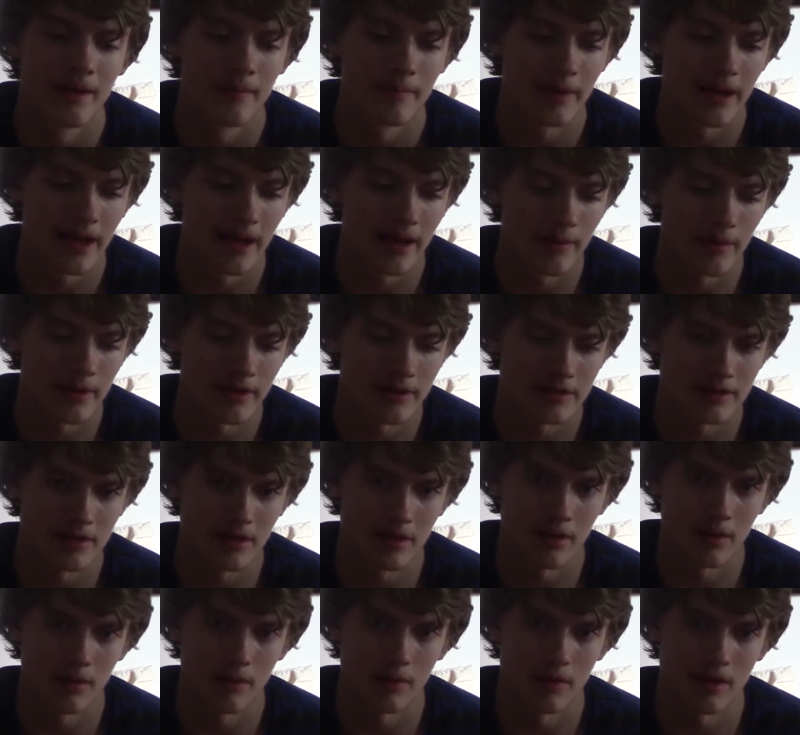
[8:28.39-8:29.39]
But anyway,
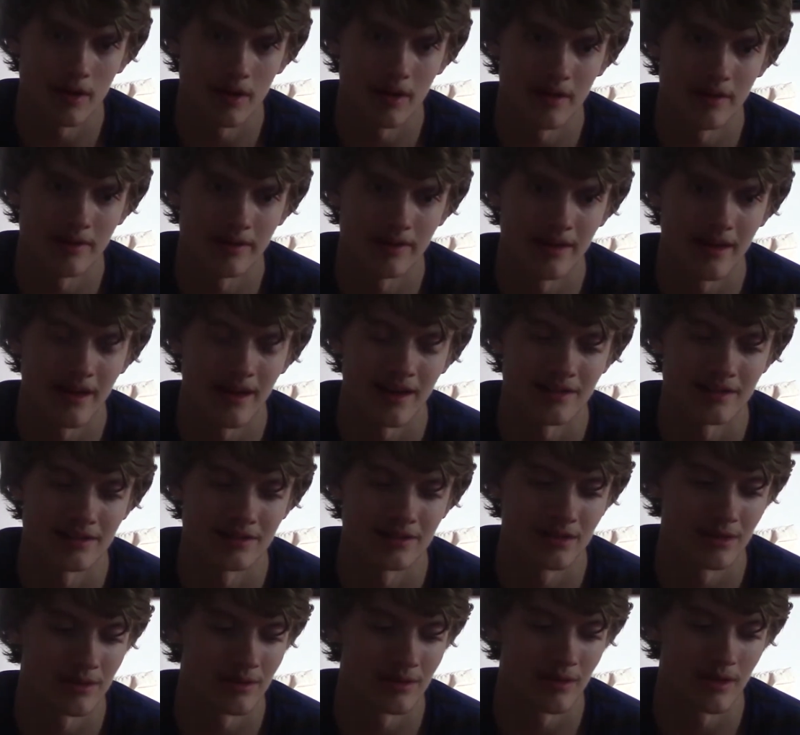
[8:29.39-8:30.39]
so, yeah.
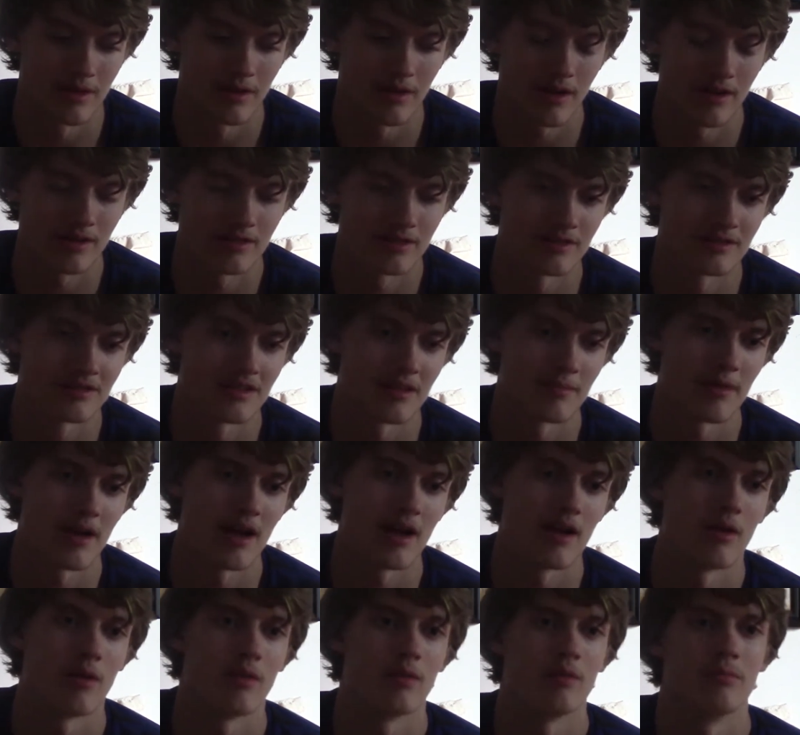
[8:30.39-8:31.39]
So the TARDIS has
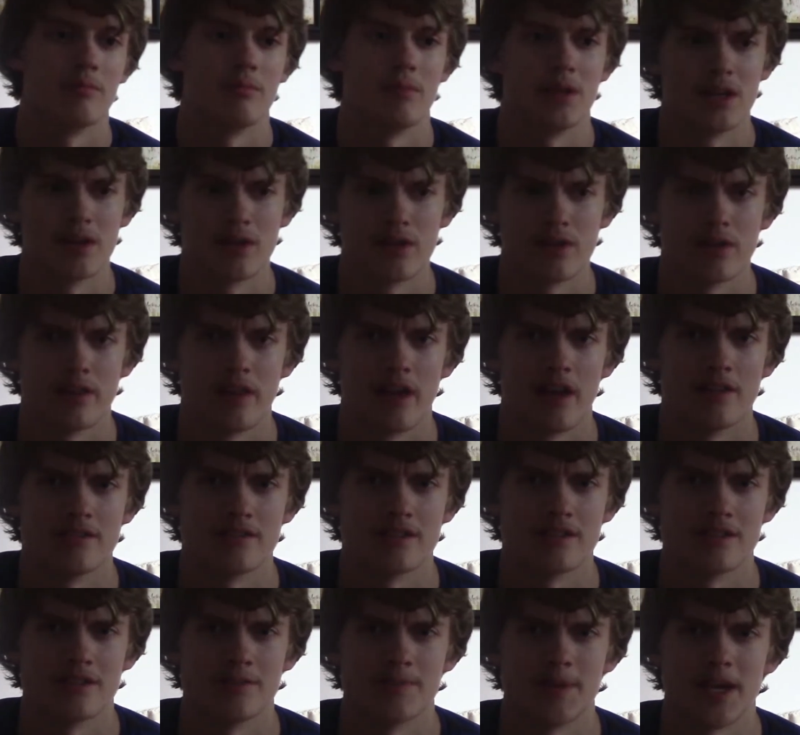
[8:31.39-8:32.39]
somehow
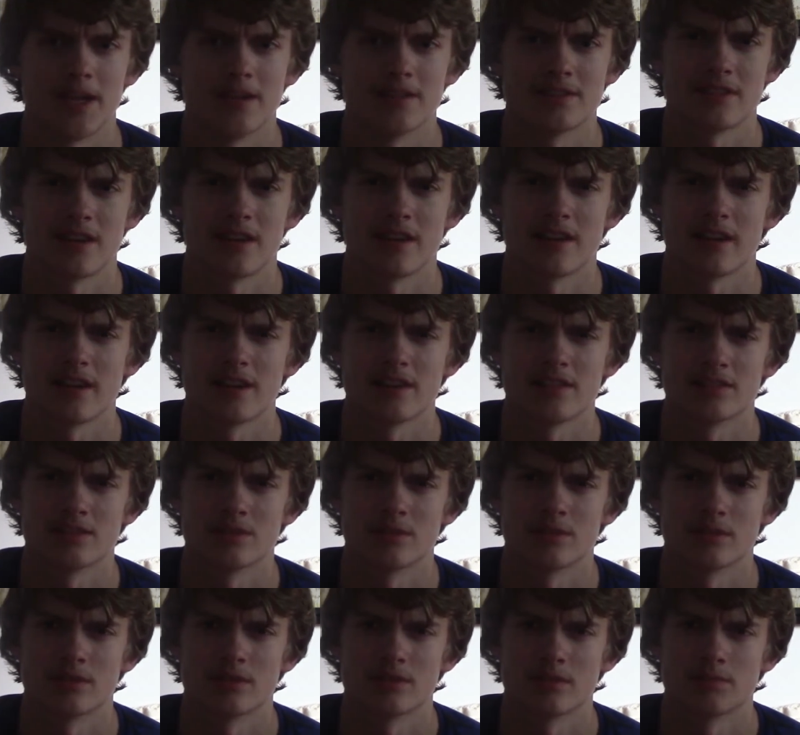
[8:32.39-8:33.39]
materialized in space, I guess,
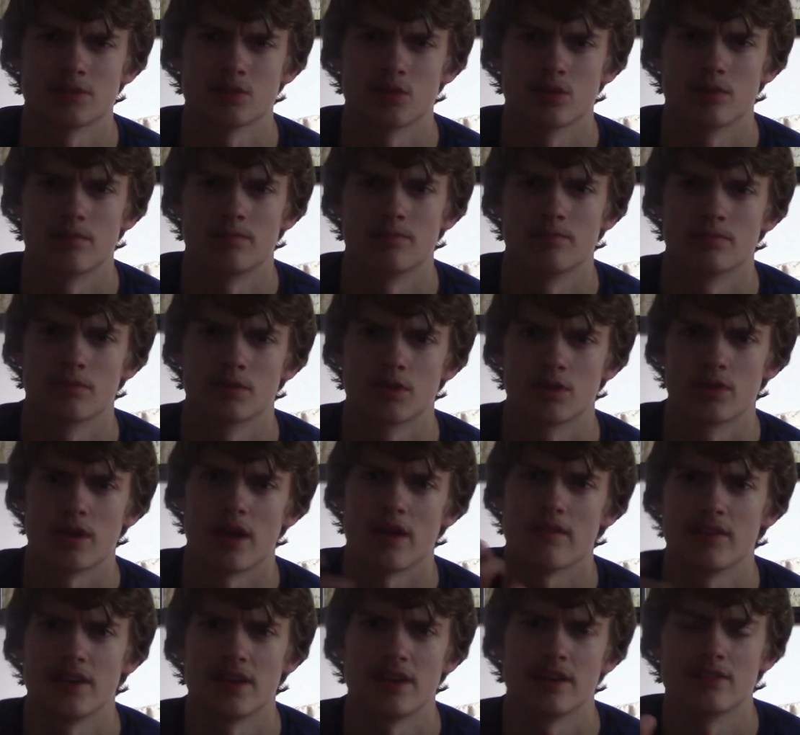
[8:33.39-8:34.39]
or some sort of
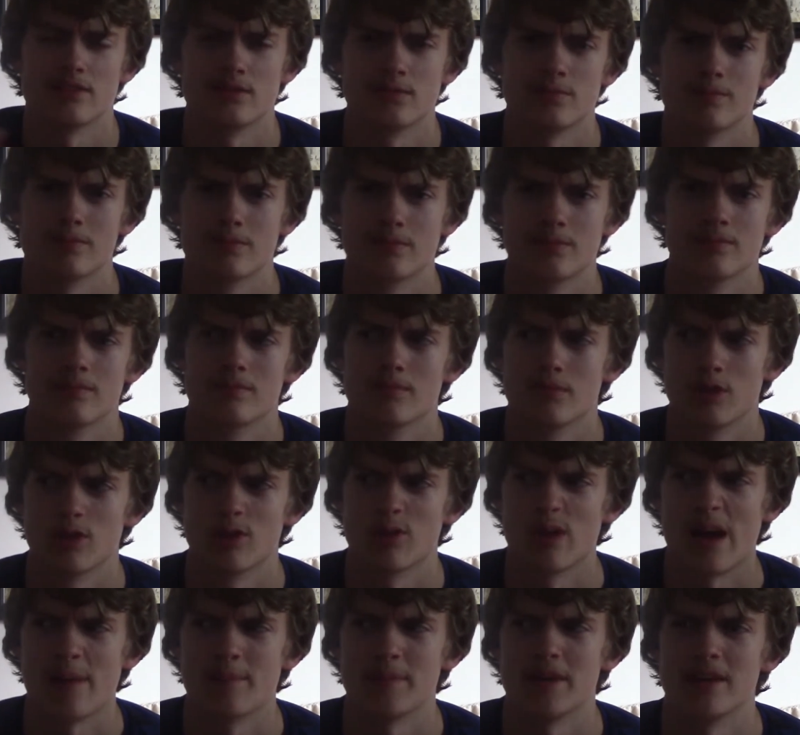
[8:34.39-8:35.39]
gravity has
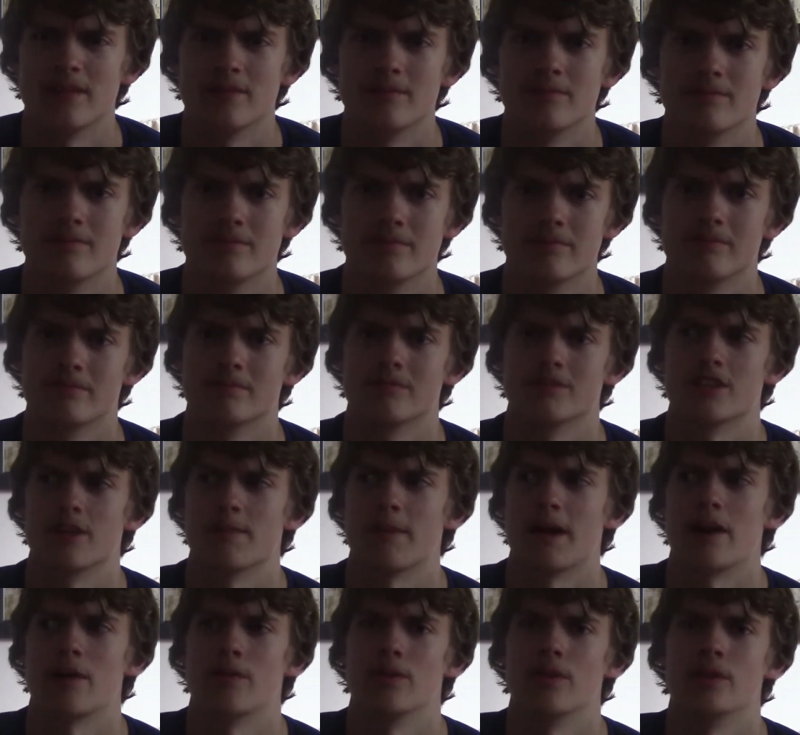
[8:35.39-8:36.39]
grabbed it.
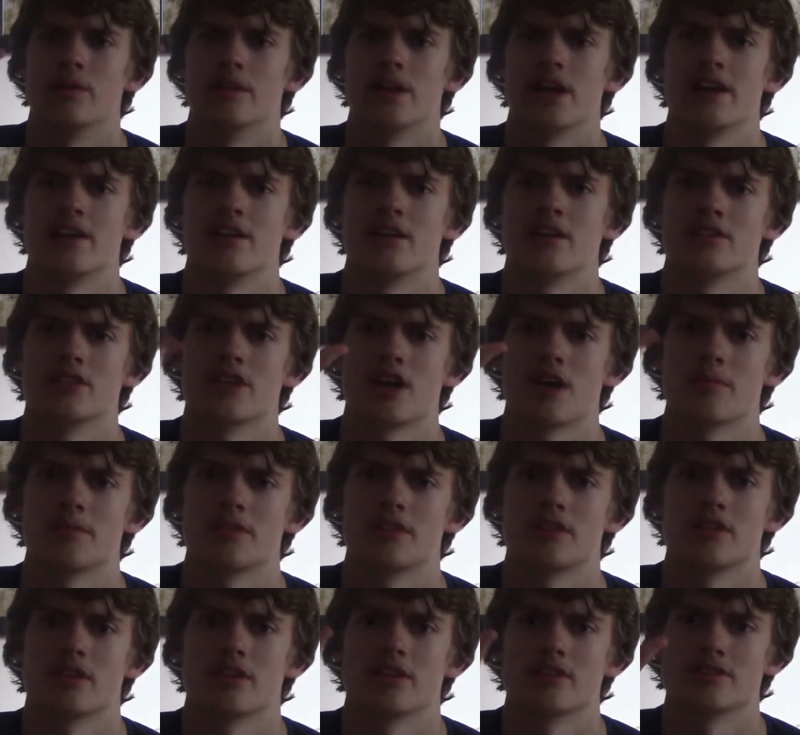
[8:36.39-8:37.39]
Somehow the light on top of
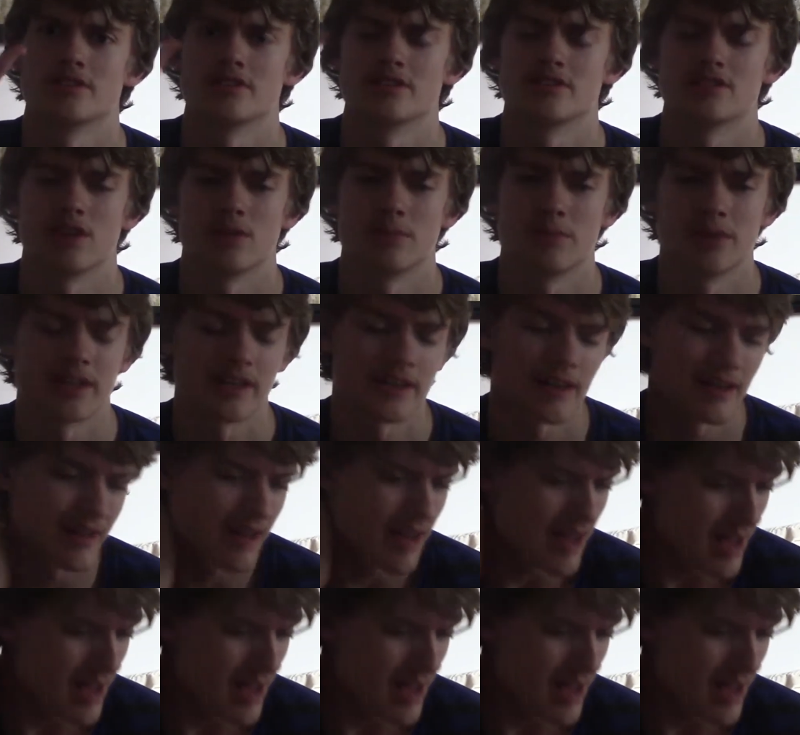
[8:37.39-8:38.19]
the TARDIS is still blinking.